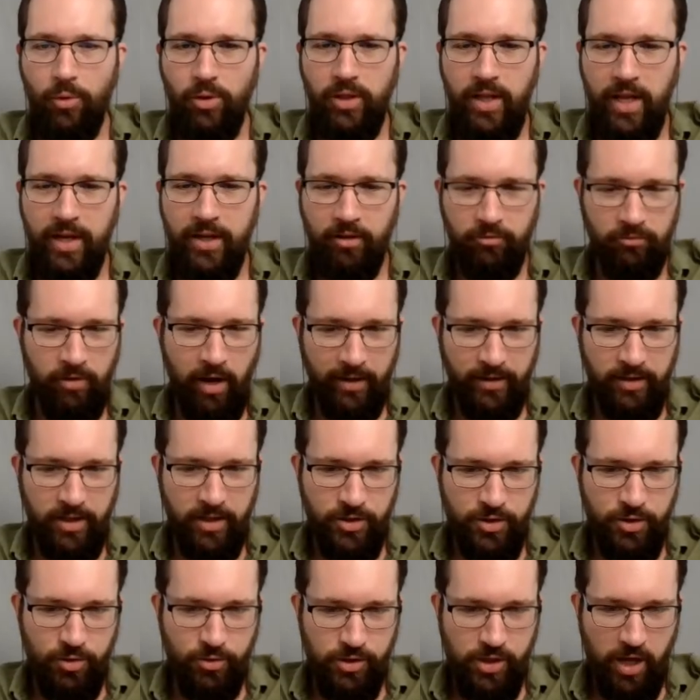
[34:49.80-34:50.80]
we'll let it write
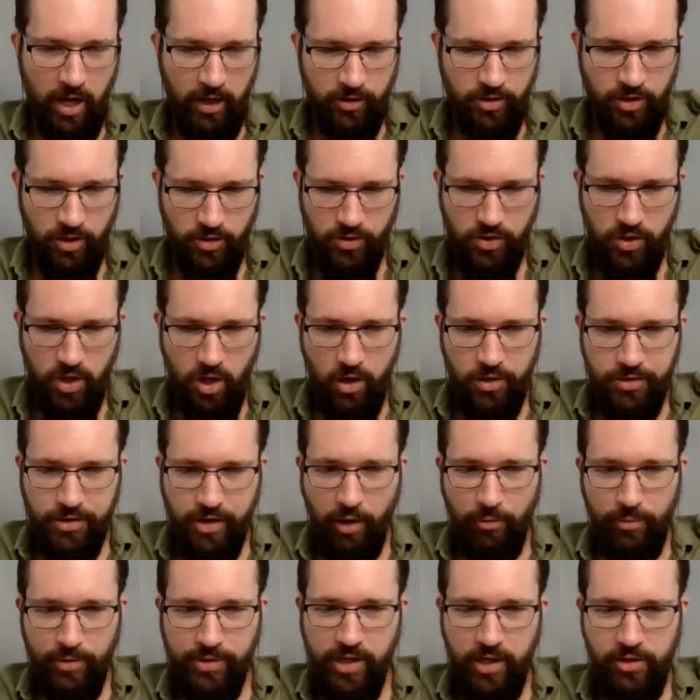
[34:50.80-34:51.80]
these two sections.
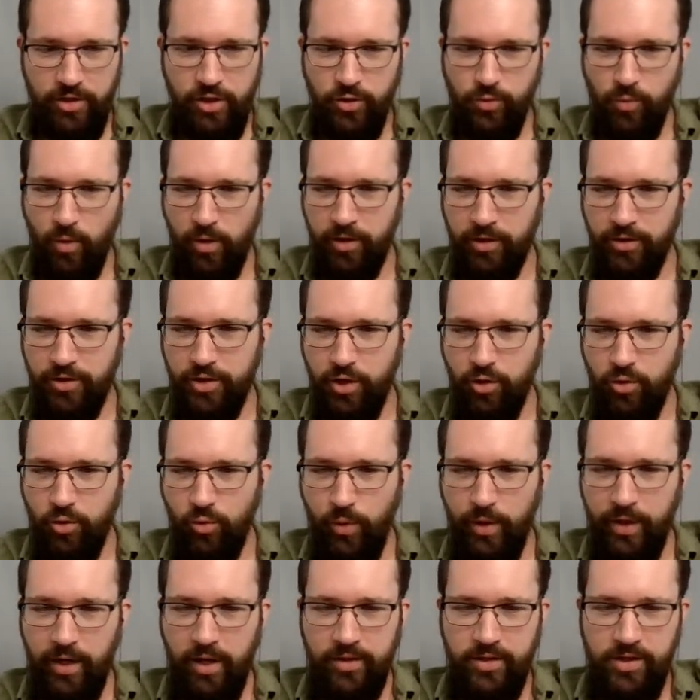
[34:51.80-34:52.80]
Start with sections 1 and 2.
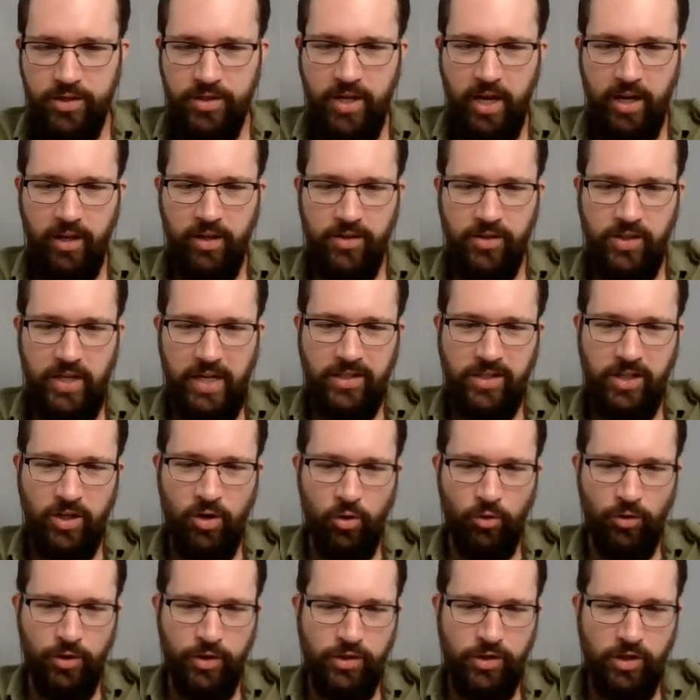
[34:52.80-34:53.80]
We need to stay concise and
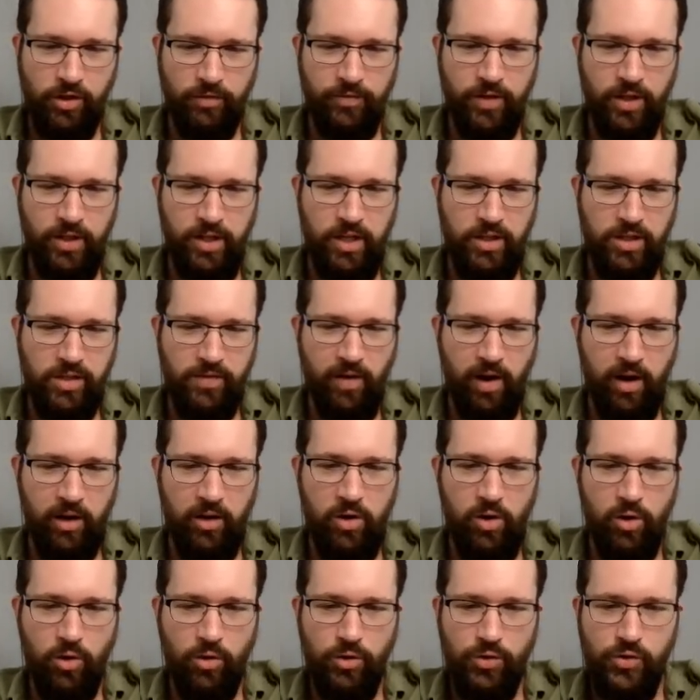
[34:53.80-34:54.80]
only serve the needs of our
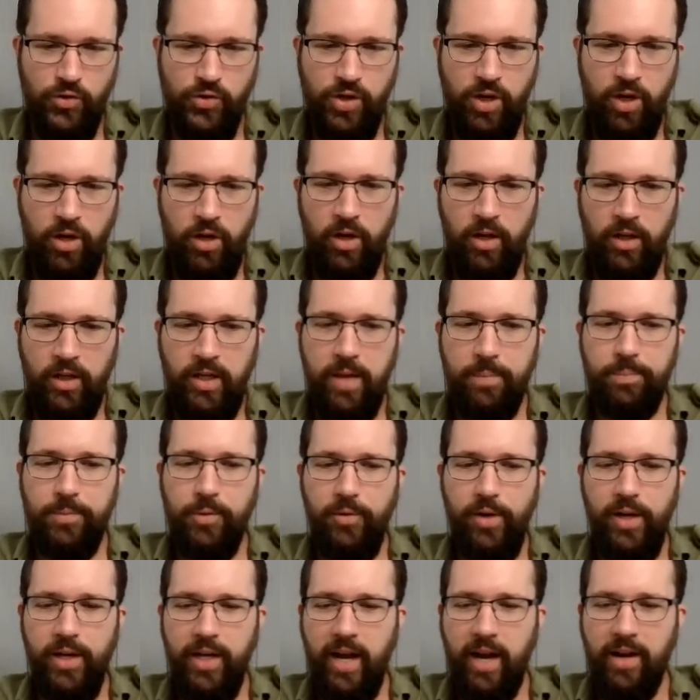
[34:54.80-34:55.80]
goals. Keep the
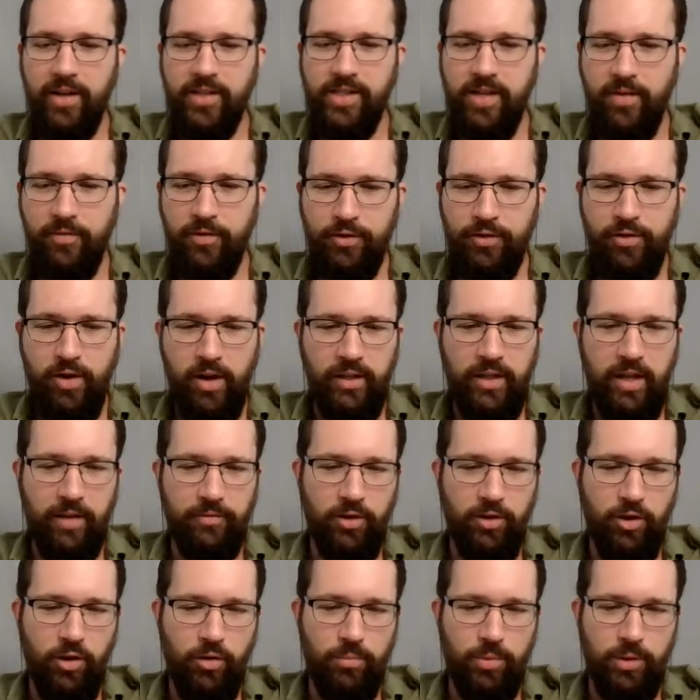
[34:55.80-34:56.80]
reading at a 7th grade
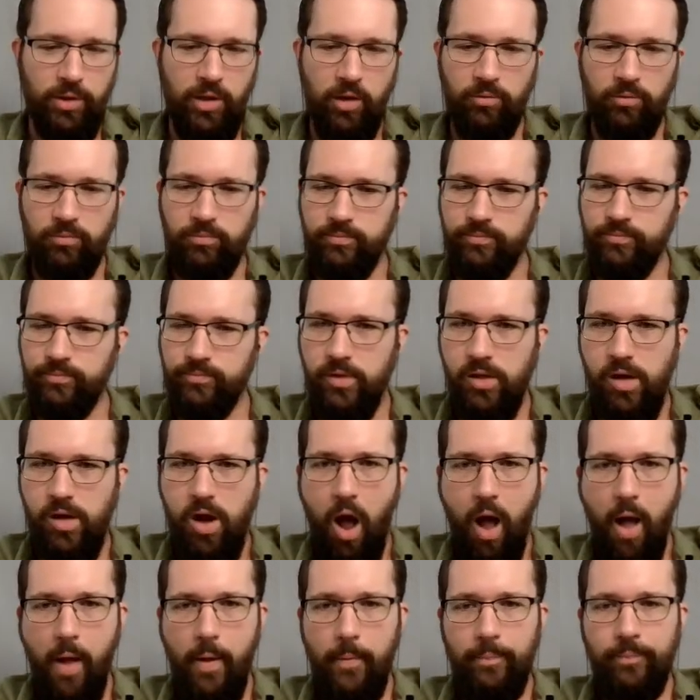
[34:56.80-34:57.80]
level or below.
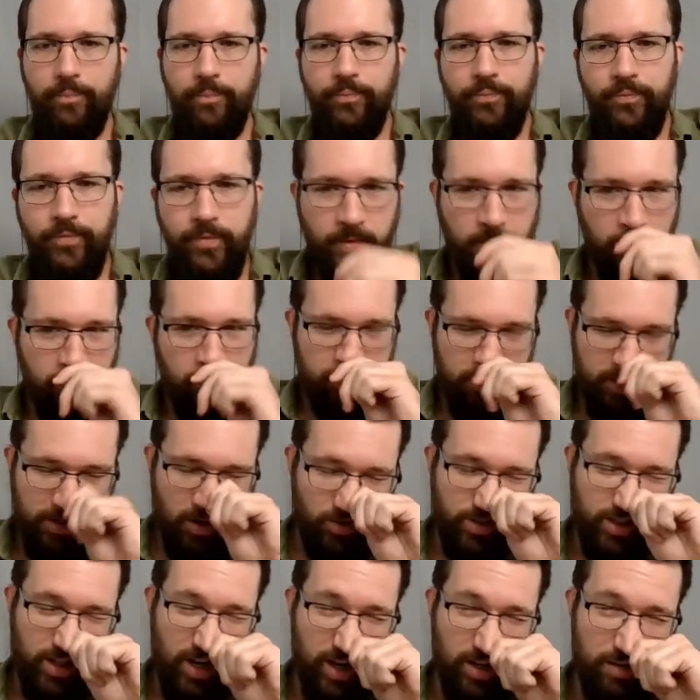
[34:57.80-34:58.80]

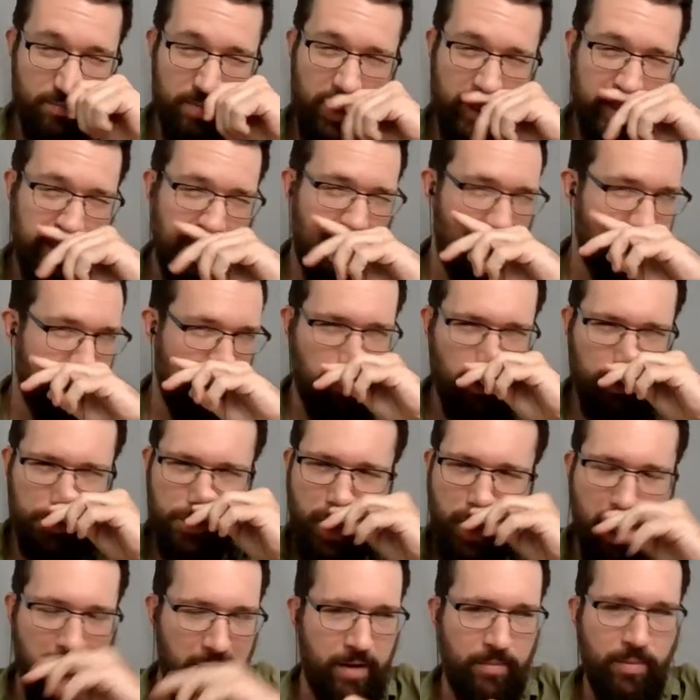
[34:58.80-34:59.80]
So it's going to be accessible
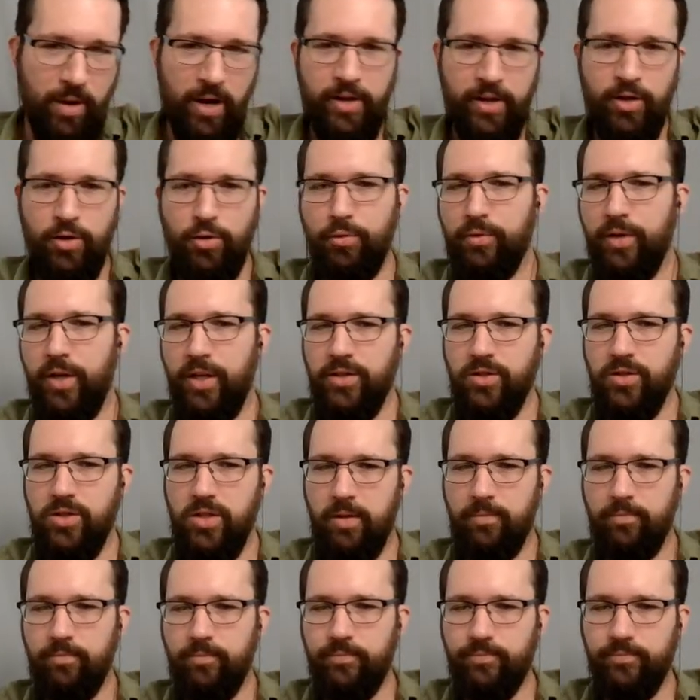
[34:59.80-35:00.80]
to anybody who reads
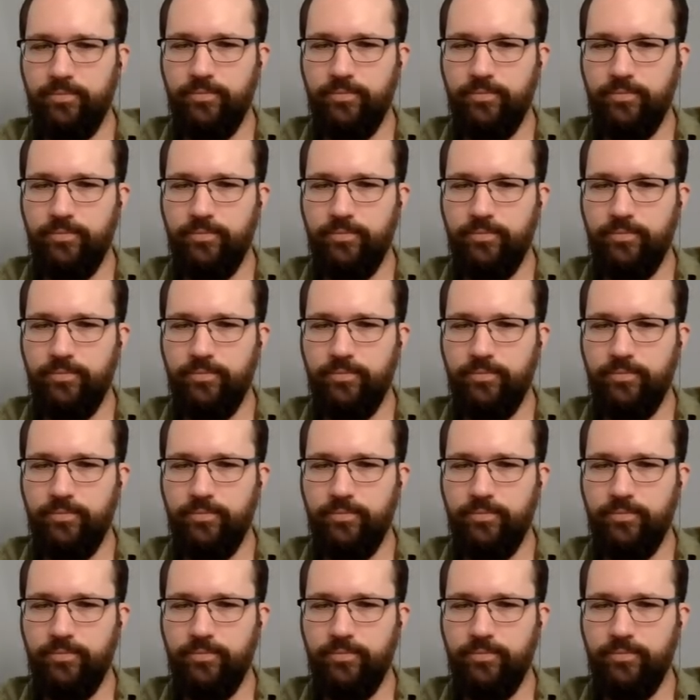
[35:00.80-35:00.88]
it.